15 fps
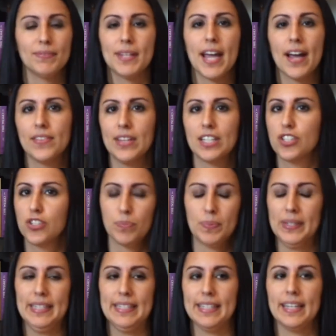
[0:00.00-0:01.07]
yeah, that's super
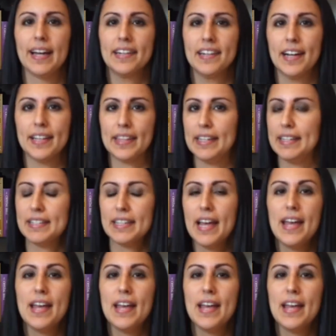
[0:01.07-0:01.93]
easy, I got this,